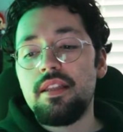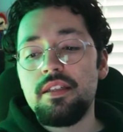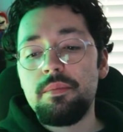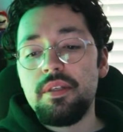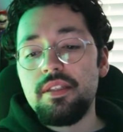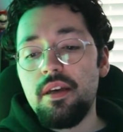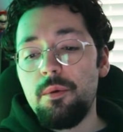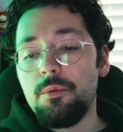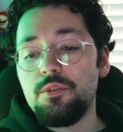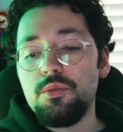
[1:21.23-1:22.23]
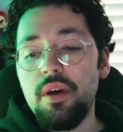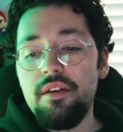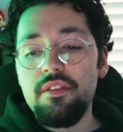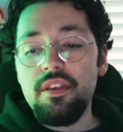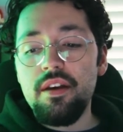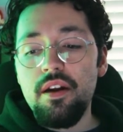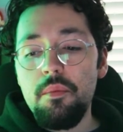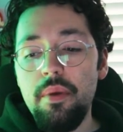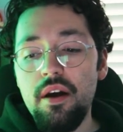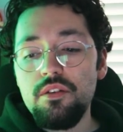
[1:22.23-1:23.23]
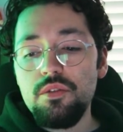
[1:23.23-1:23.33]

This means that we will do everything in our power